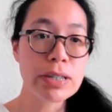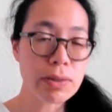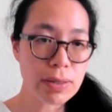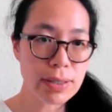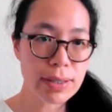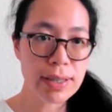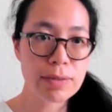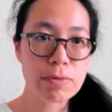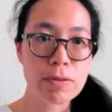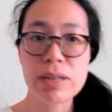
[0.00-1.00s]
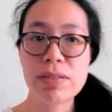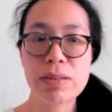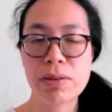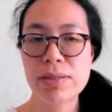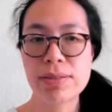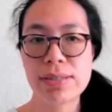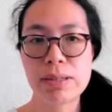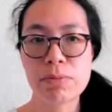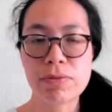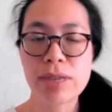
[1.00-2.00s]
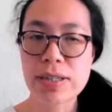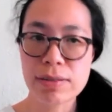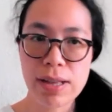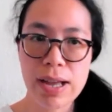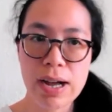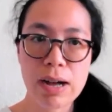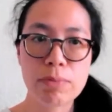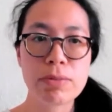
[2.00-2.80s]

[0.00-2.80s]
resources for if they want to seek professional help.